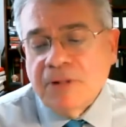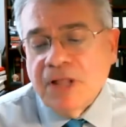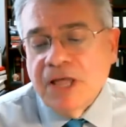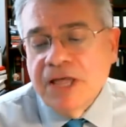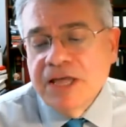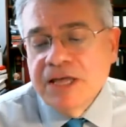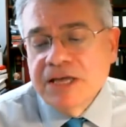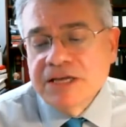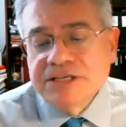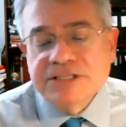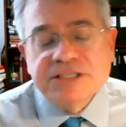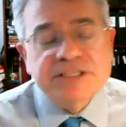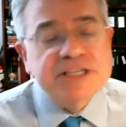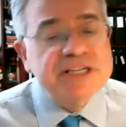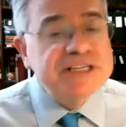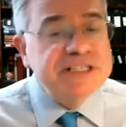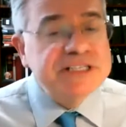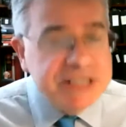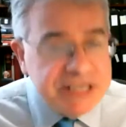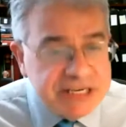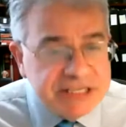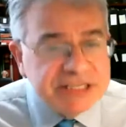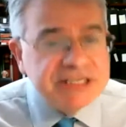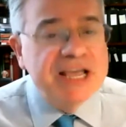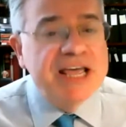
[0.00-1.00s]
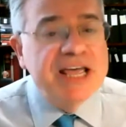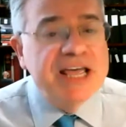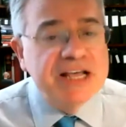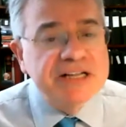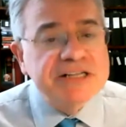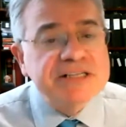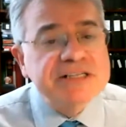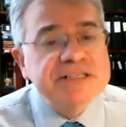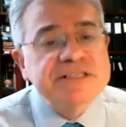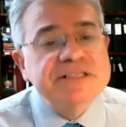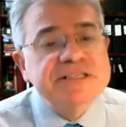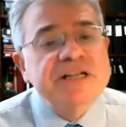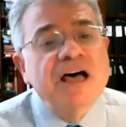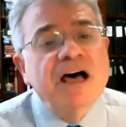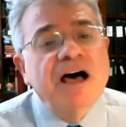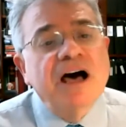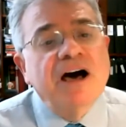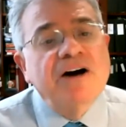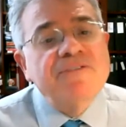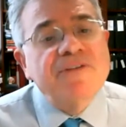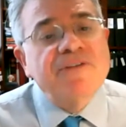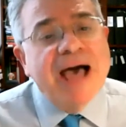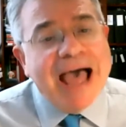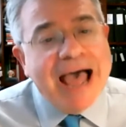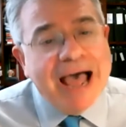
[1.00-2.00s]
is the details
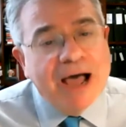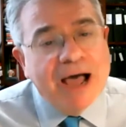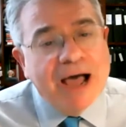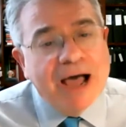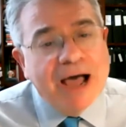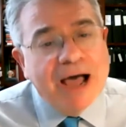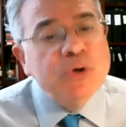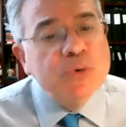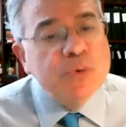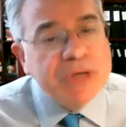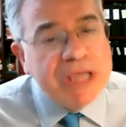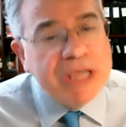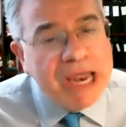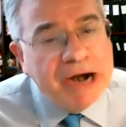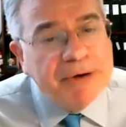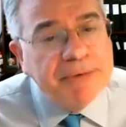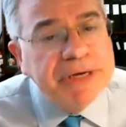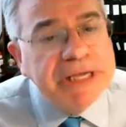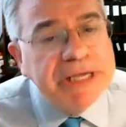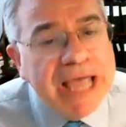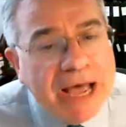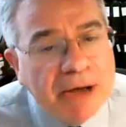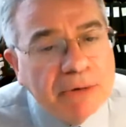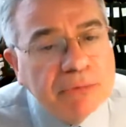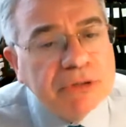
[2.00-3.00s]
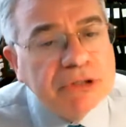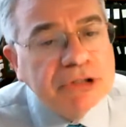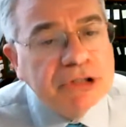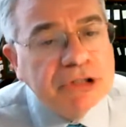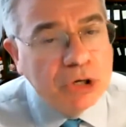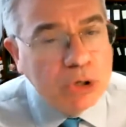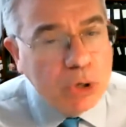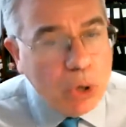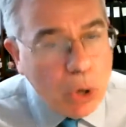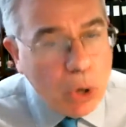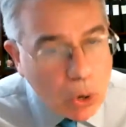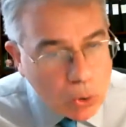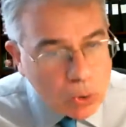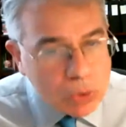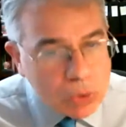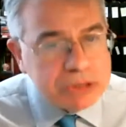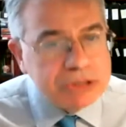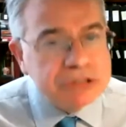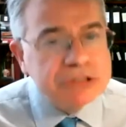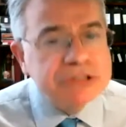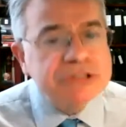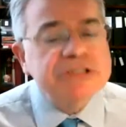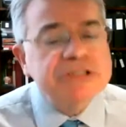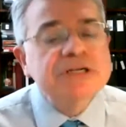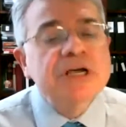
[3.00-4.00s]
of how you carry out the
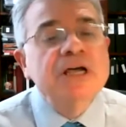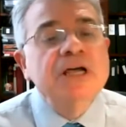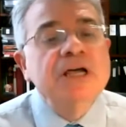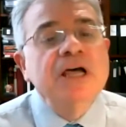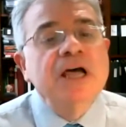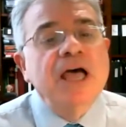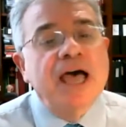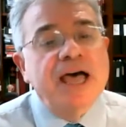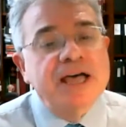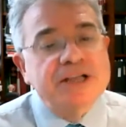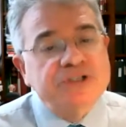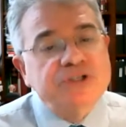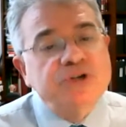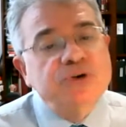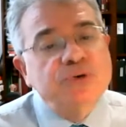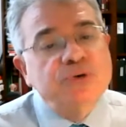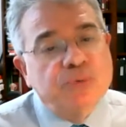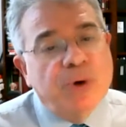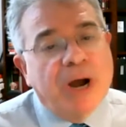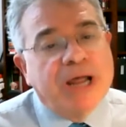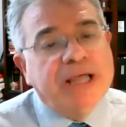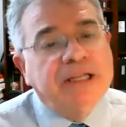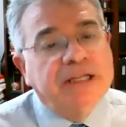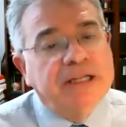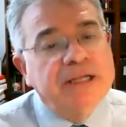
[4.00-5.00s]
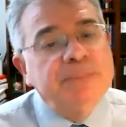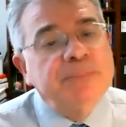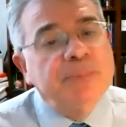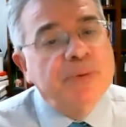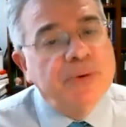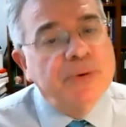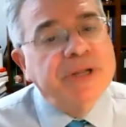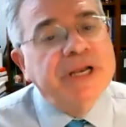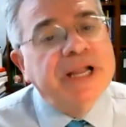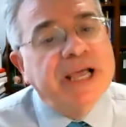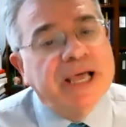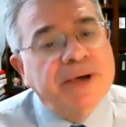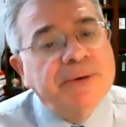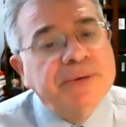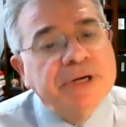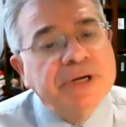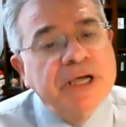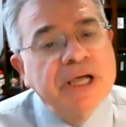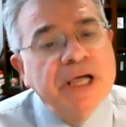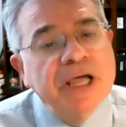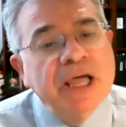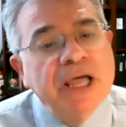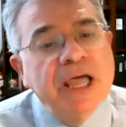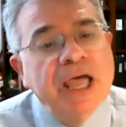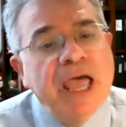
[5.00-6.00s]
goals, as you rightly point out.
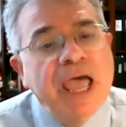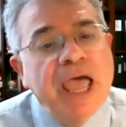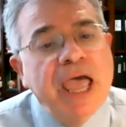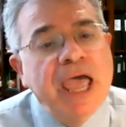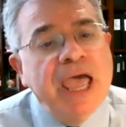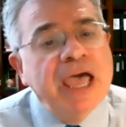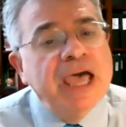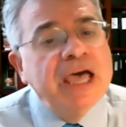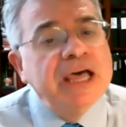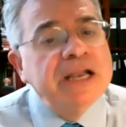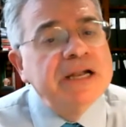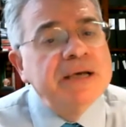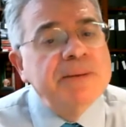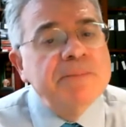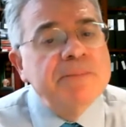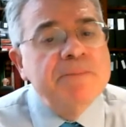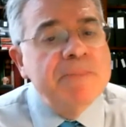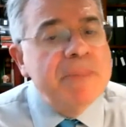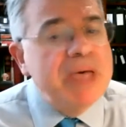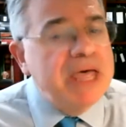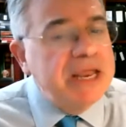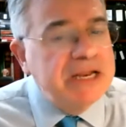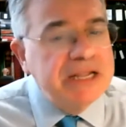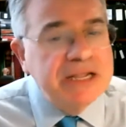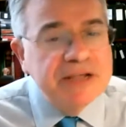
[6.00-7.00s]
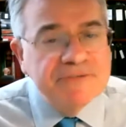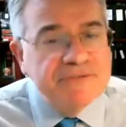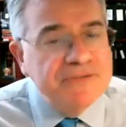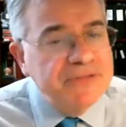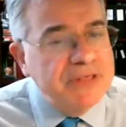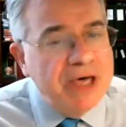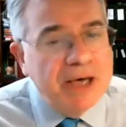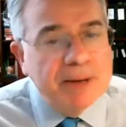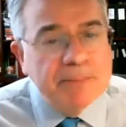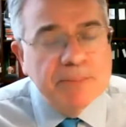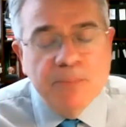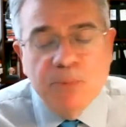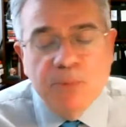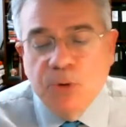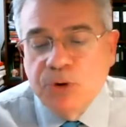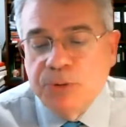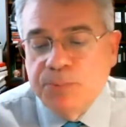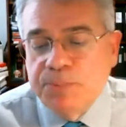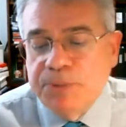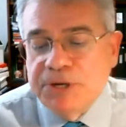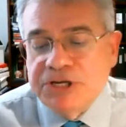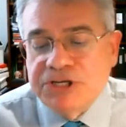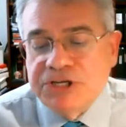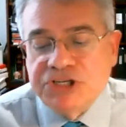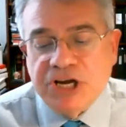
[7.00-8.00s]
And many of them would
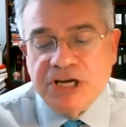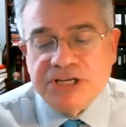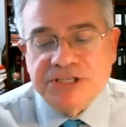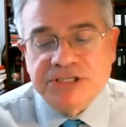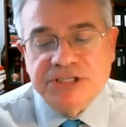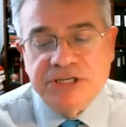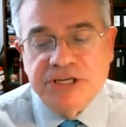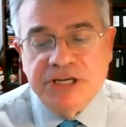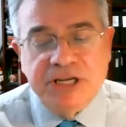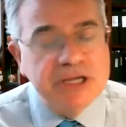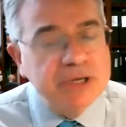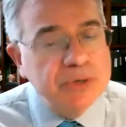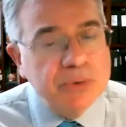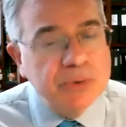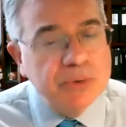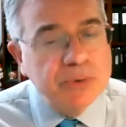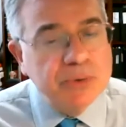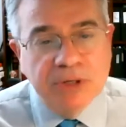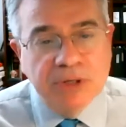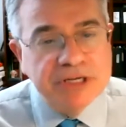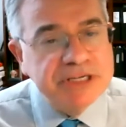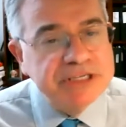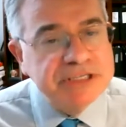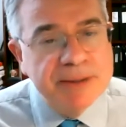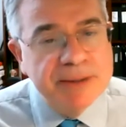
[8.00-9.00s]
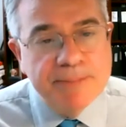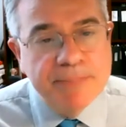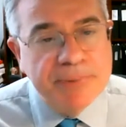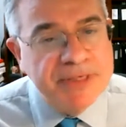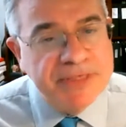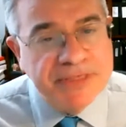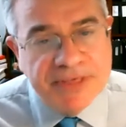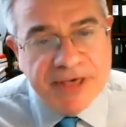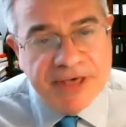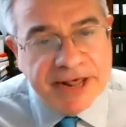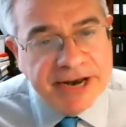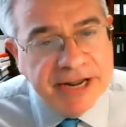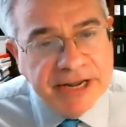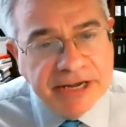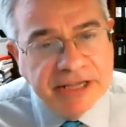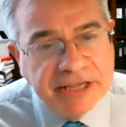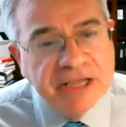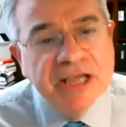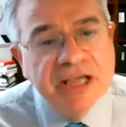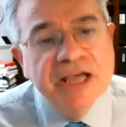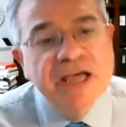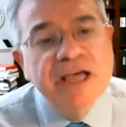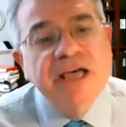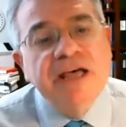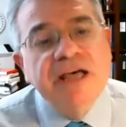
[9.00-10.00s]
be just equally sympathetic,
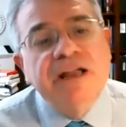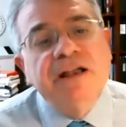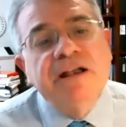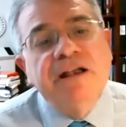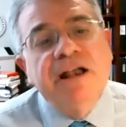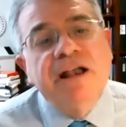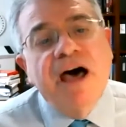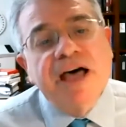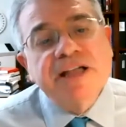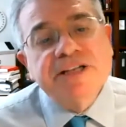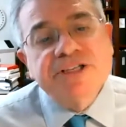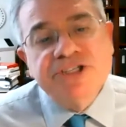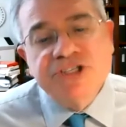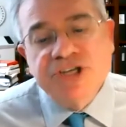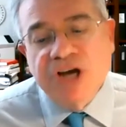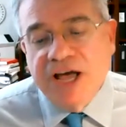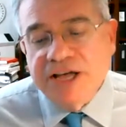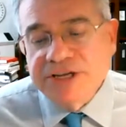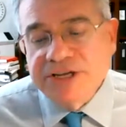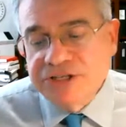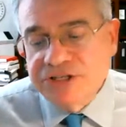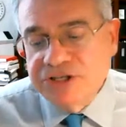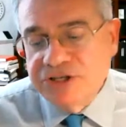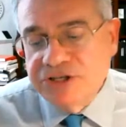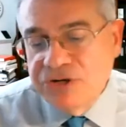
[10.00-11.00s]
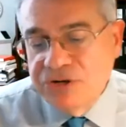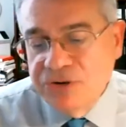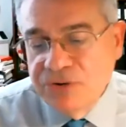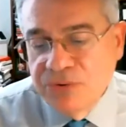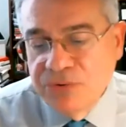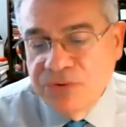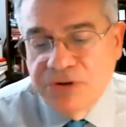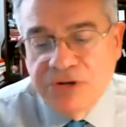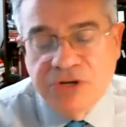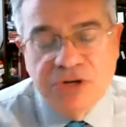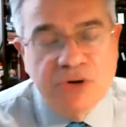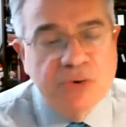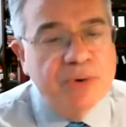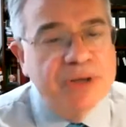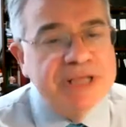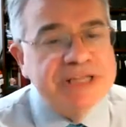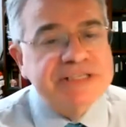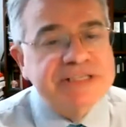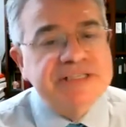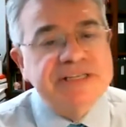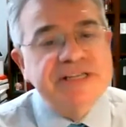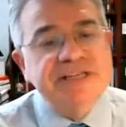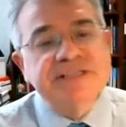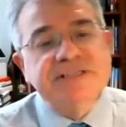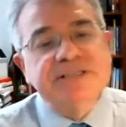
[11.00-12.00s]
not just to the UN
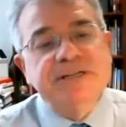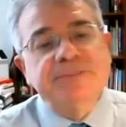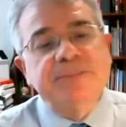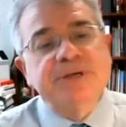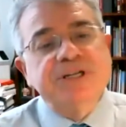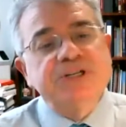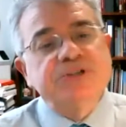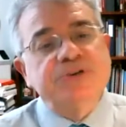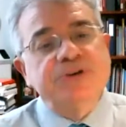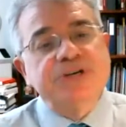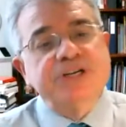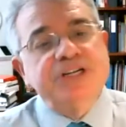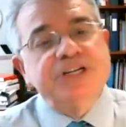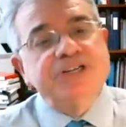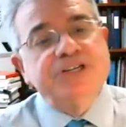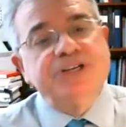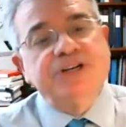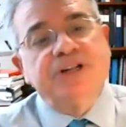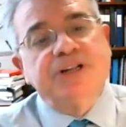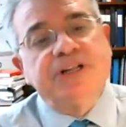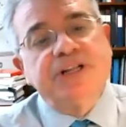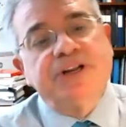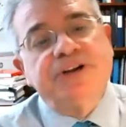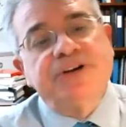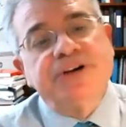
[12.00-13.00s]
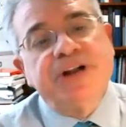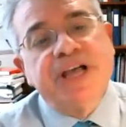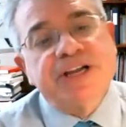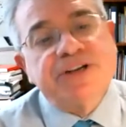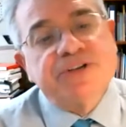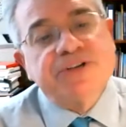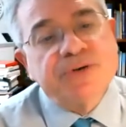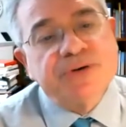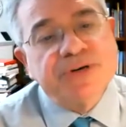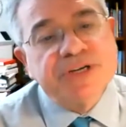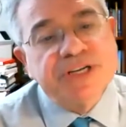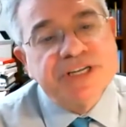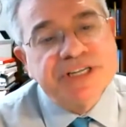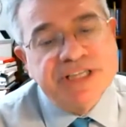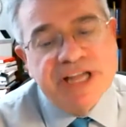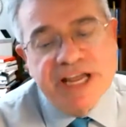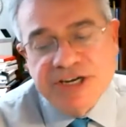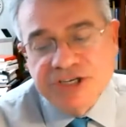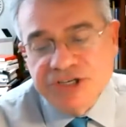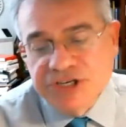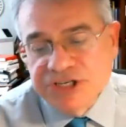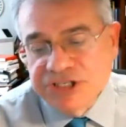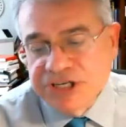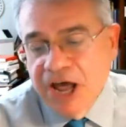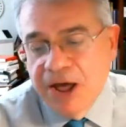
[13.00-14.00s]
system and traditional international
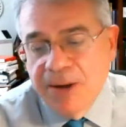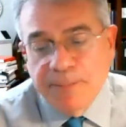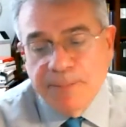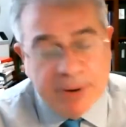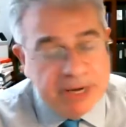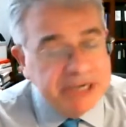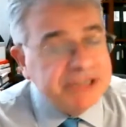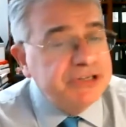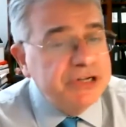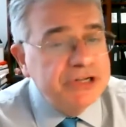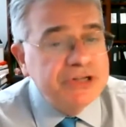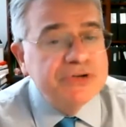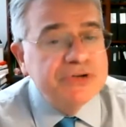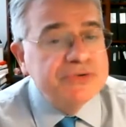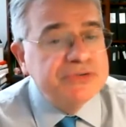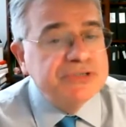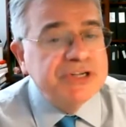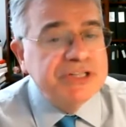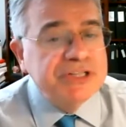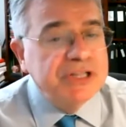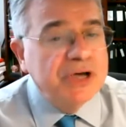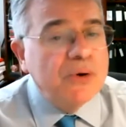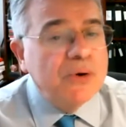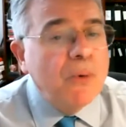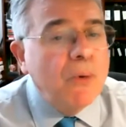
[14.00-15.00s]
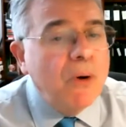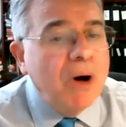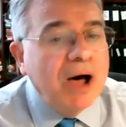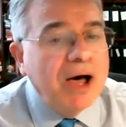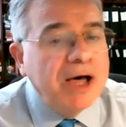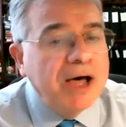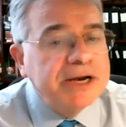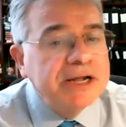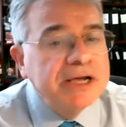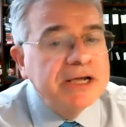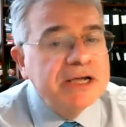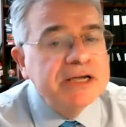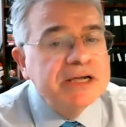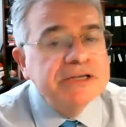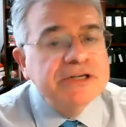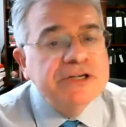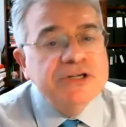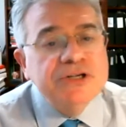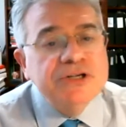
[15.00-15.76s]
organizations, but to using the Quad, to